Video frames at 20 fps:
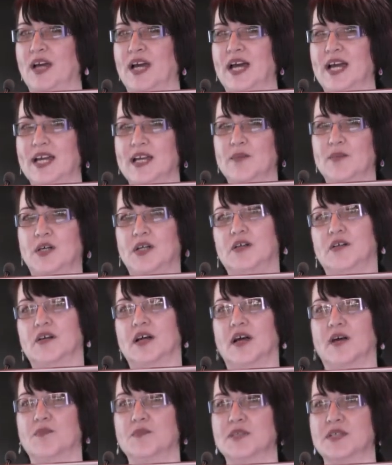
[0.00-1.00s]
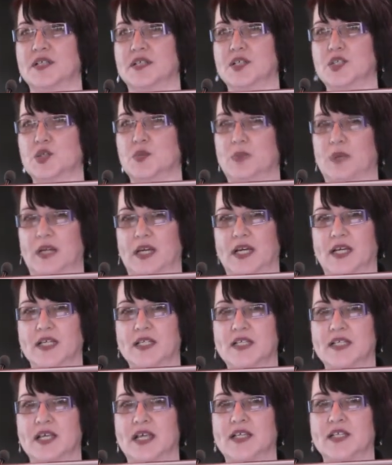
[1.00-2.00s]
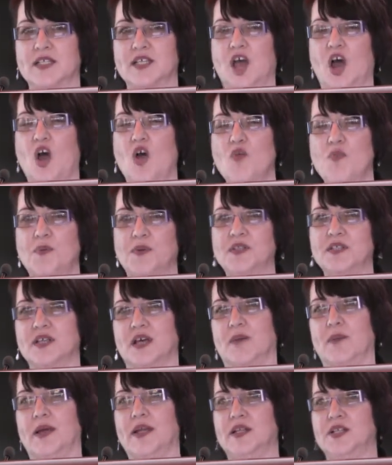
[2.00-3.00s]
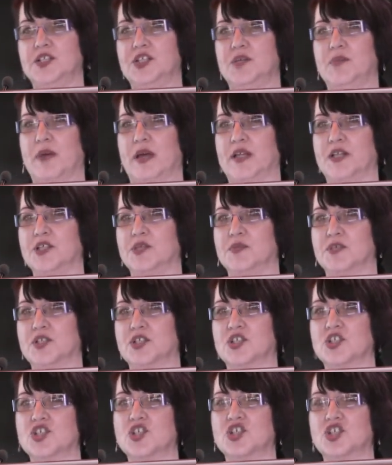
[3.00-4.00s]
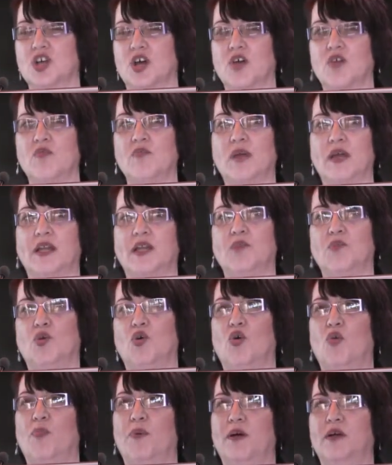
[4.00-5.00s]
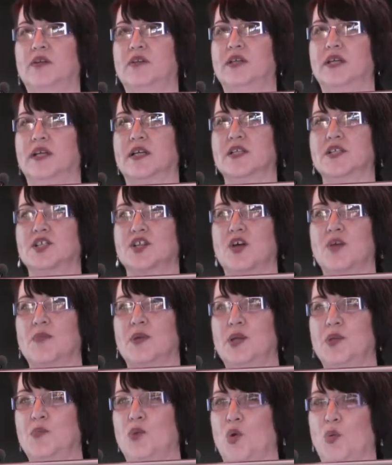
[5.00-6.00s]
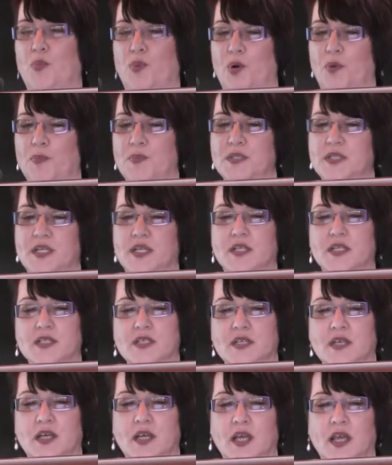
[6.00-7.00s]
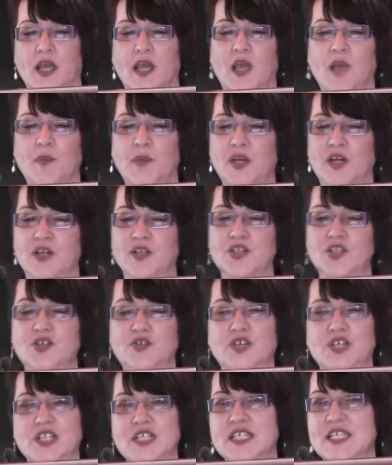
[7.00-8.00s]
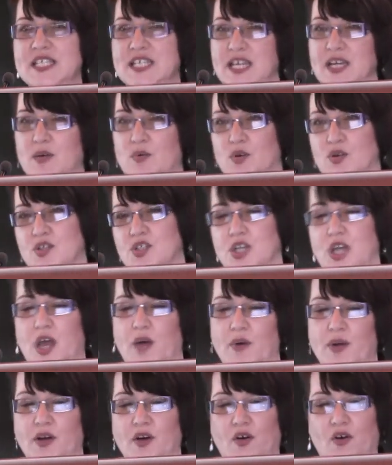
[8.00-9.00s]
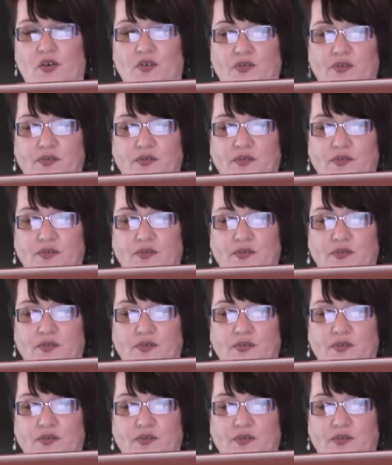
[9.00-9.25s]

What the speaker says: AMR comes into place. It's opened up energy management to so many more buildings, so many more properties, because you can see what's going on.